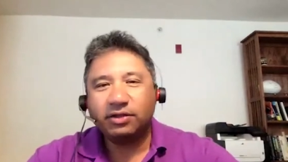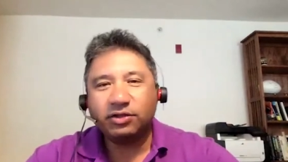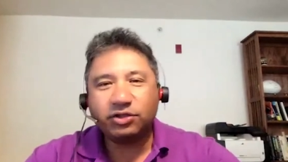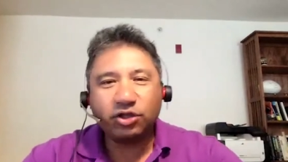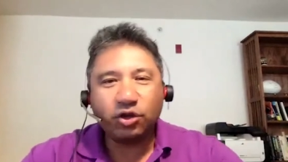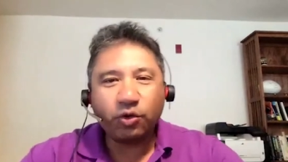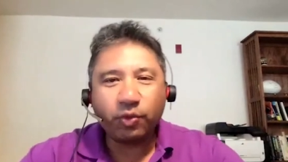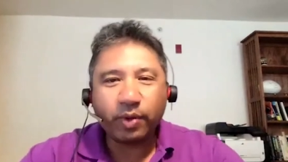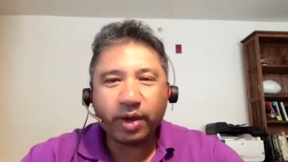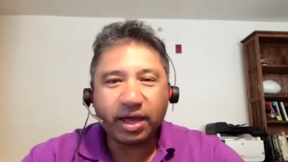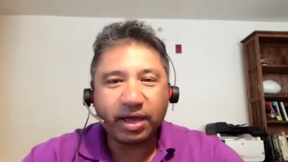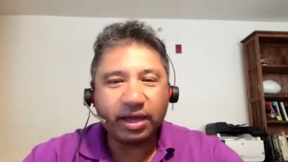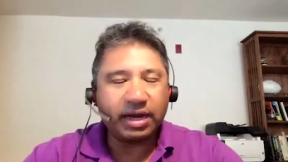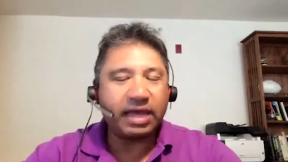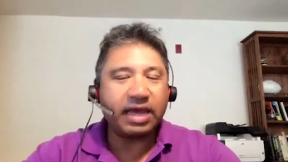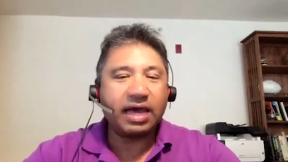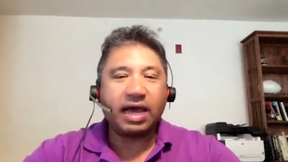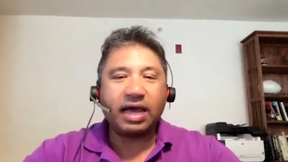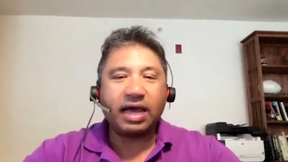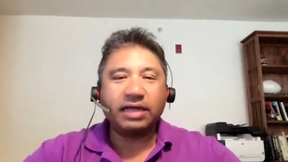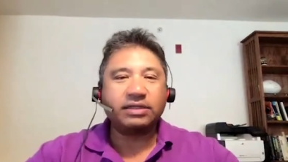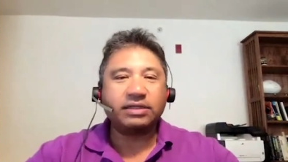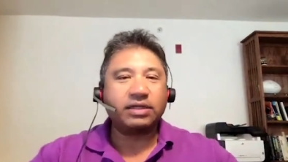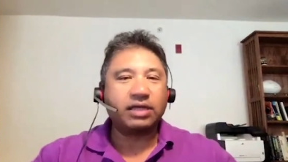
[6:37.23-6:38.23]
there's no way an
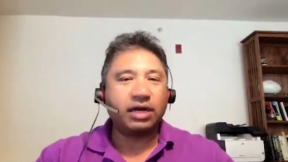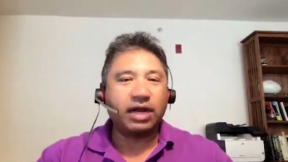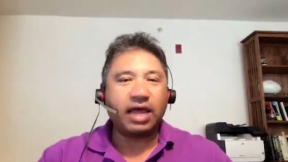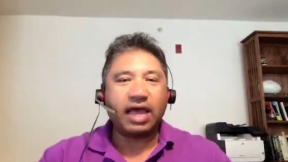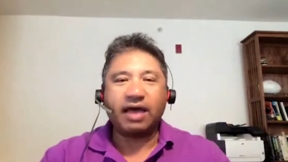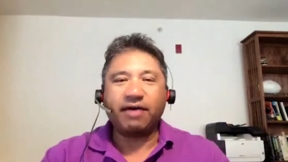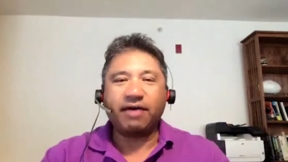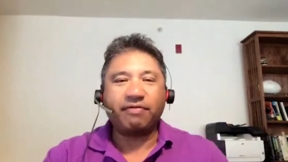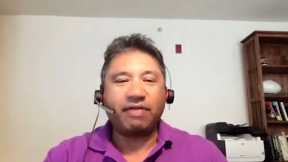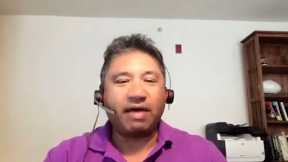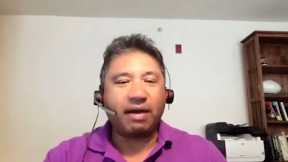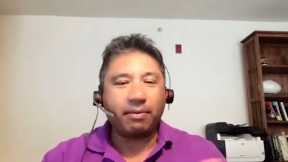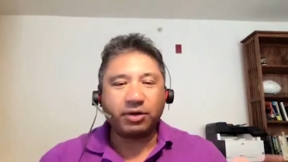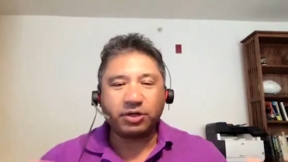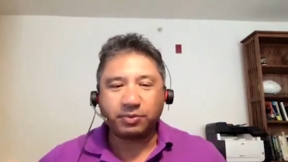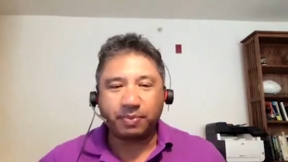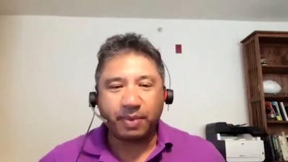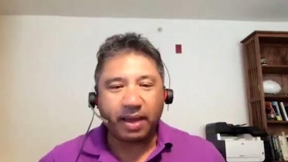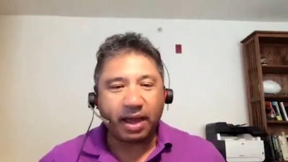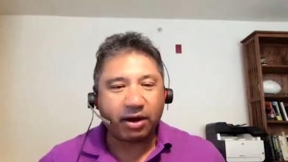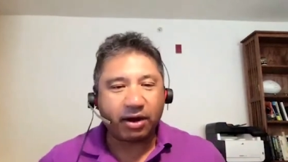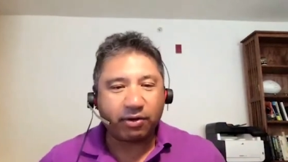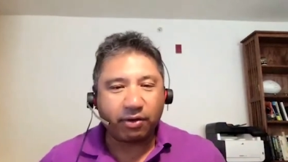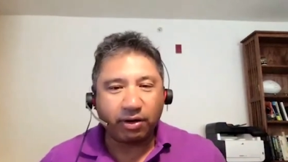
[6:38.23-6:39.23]
AI is going to have that much
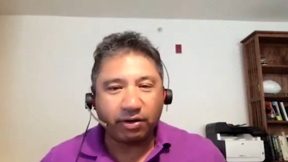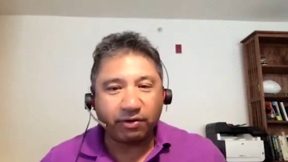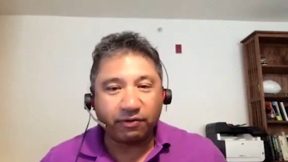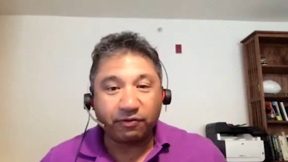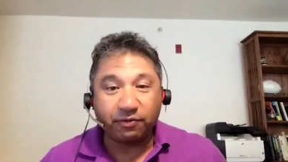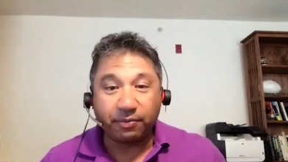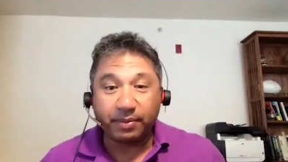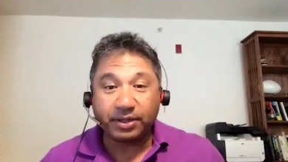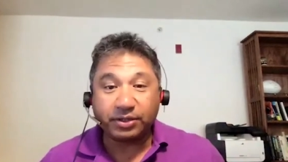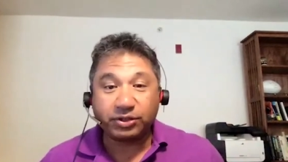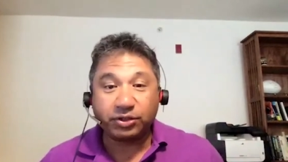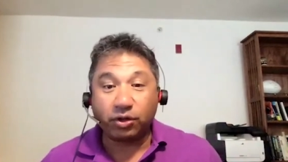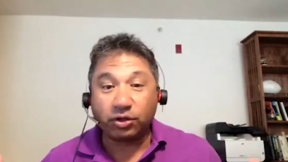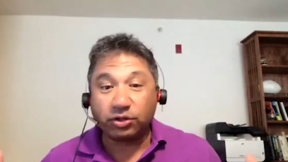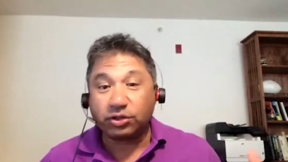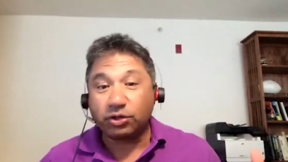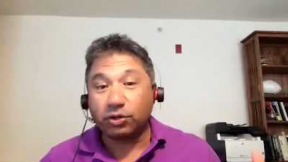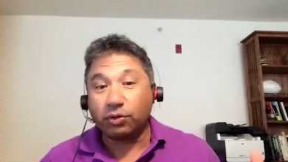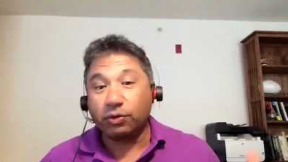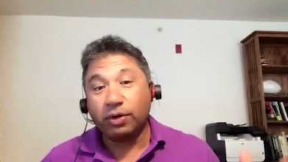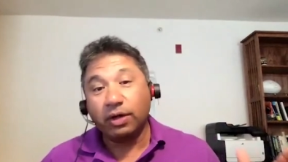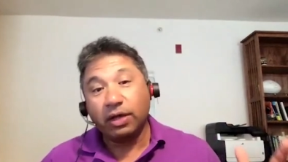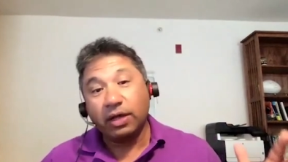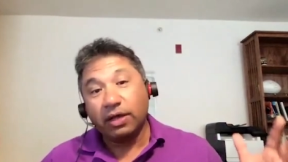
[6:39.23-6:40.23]
background information.
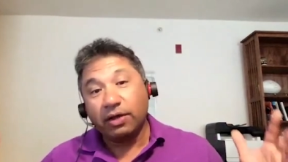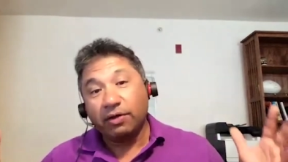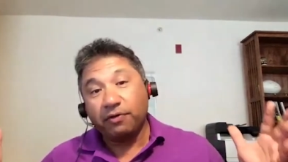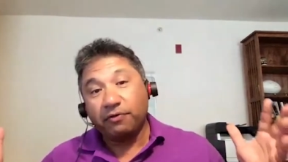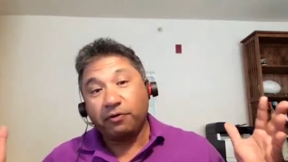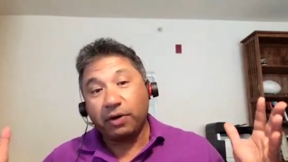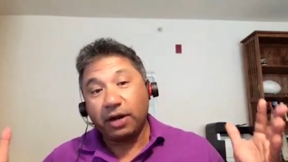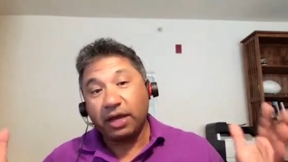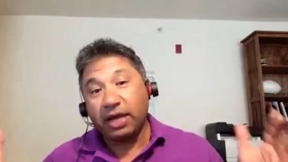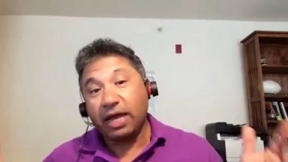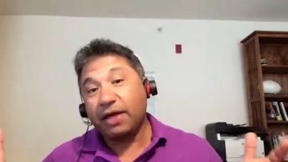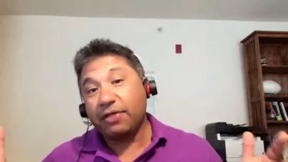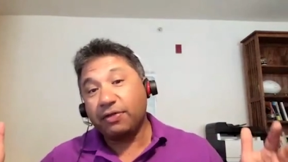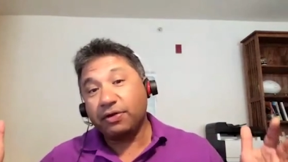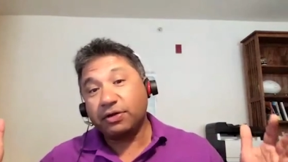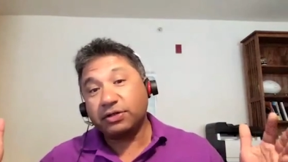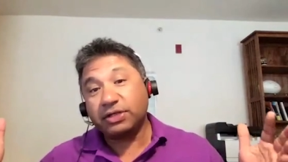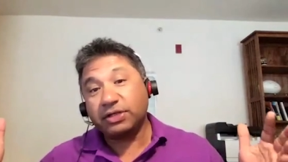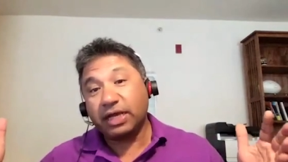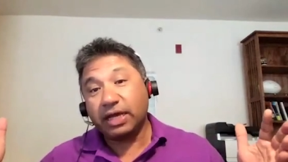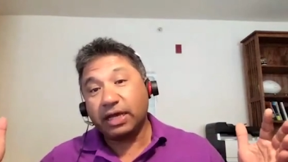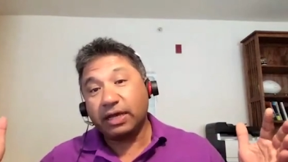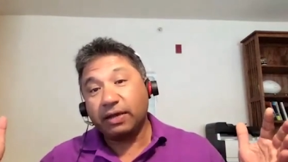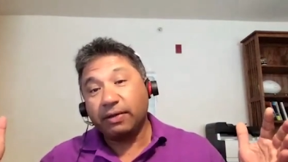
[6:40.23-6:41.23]
Also, for AI,
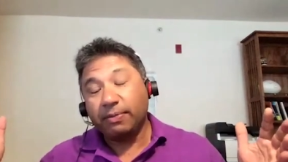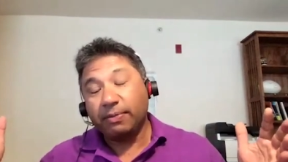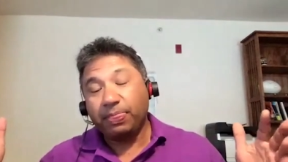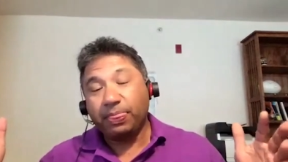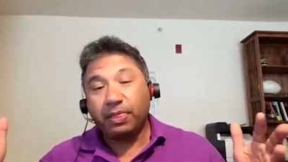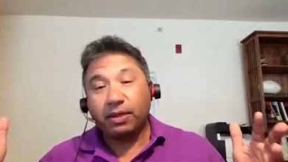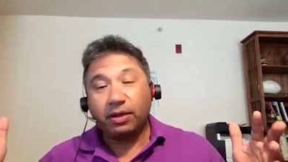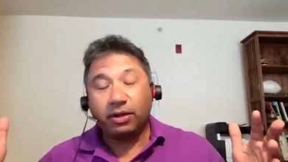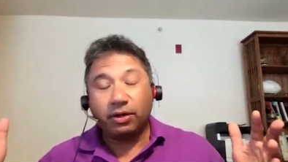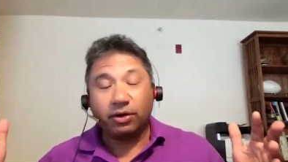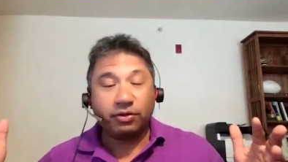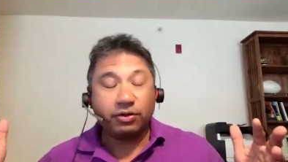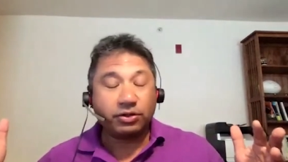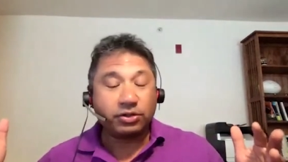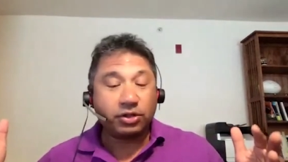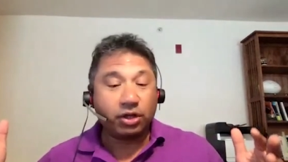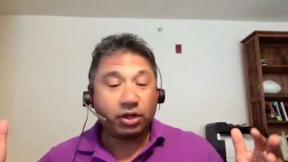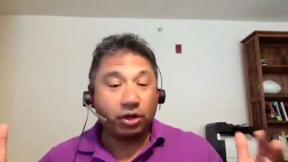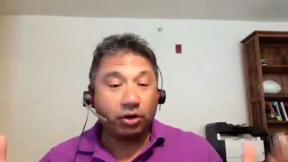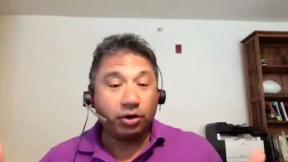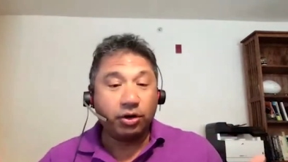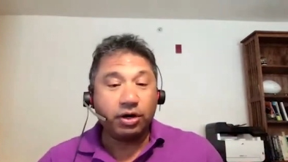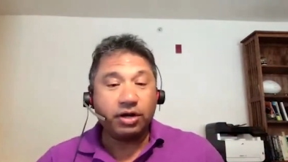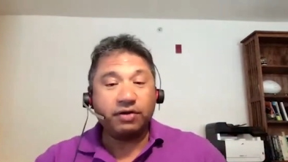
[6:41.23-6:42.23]
there's a
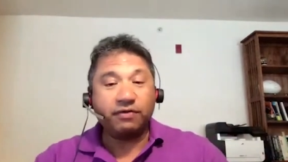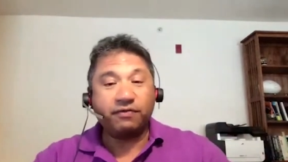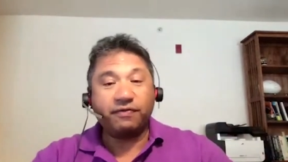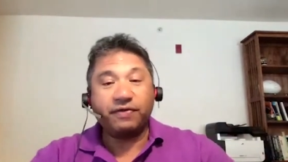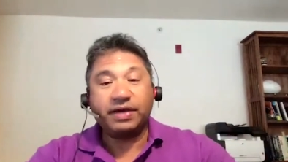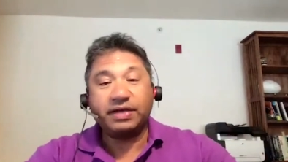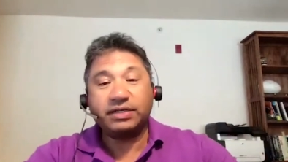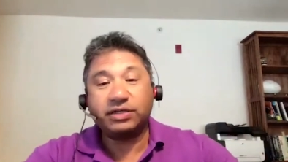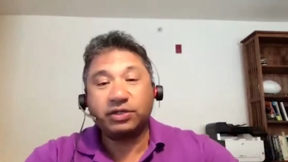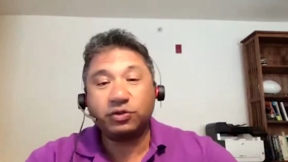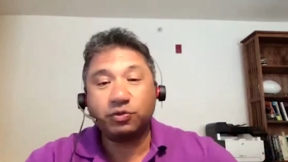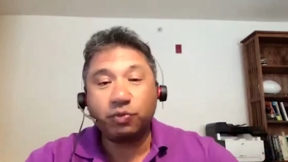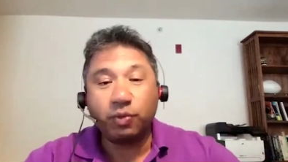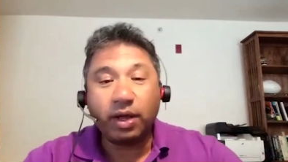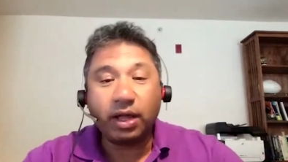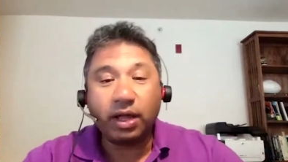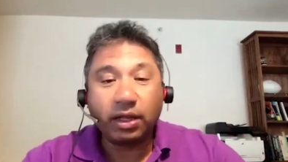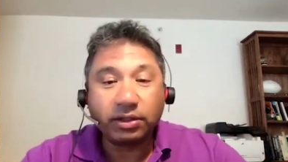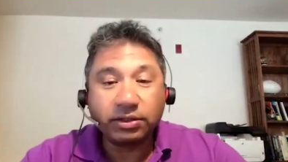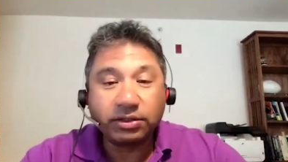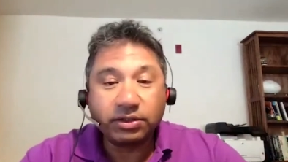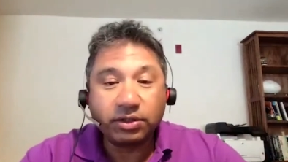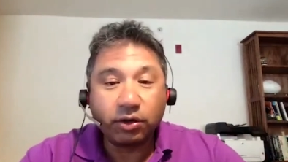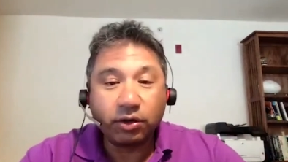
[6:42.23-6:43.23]
learning phase as
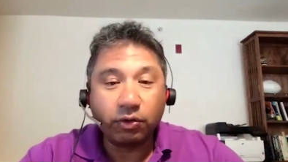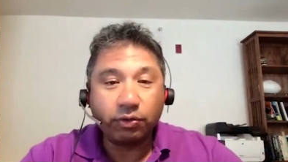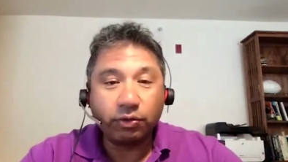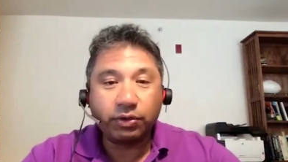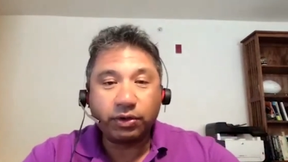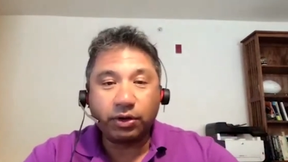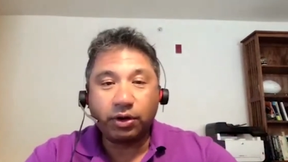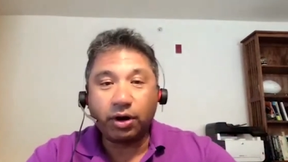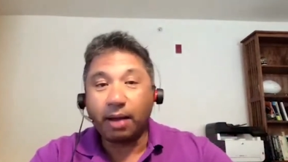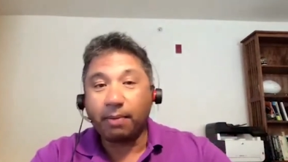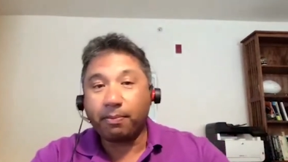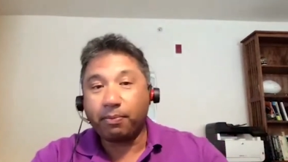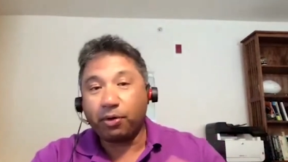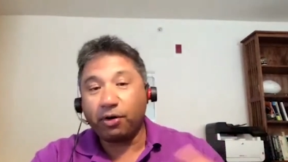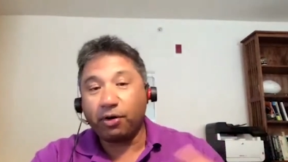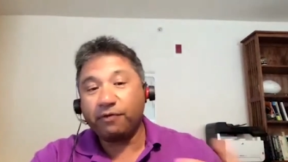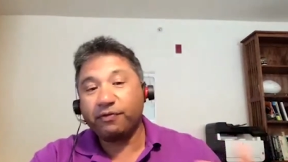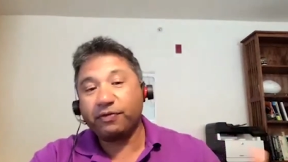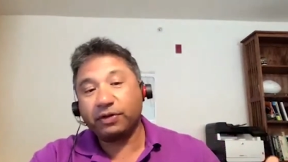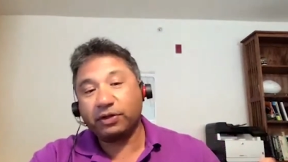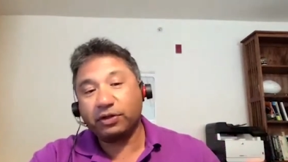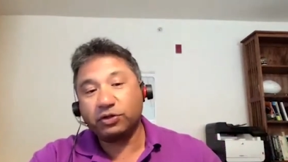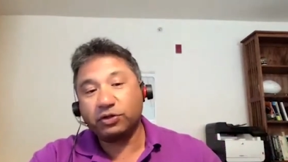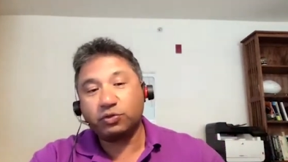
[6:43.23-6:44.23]
well. So they're not
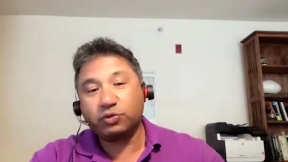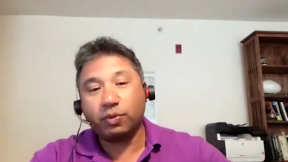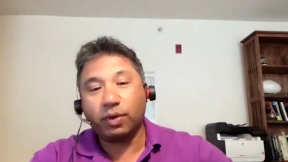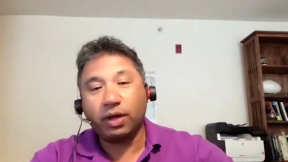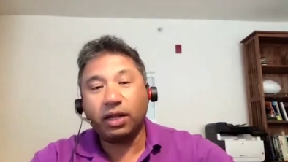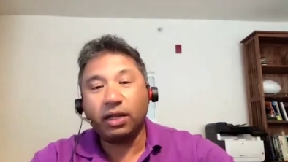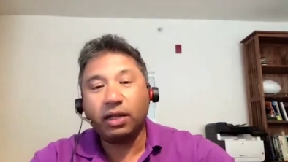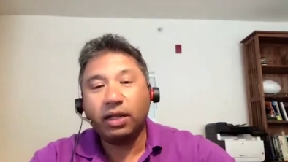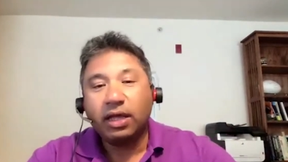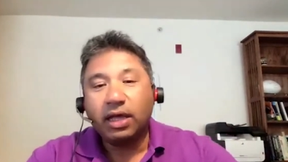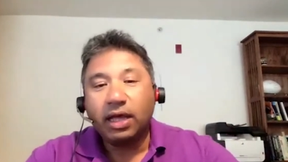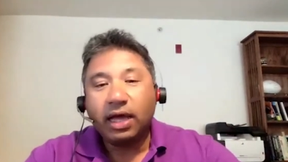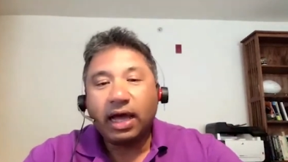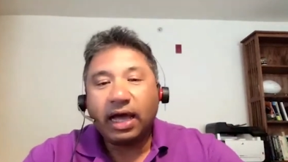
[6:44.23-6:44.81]
perfect as well.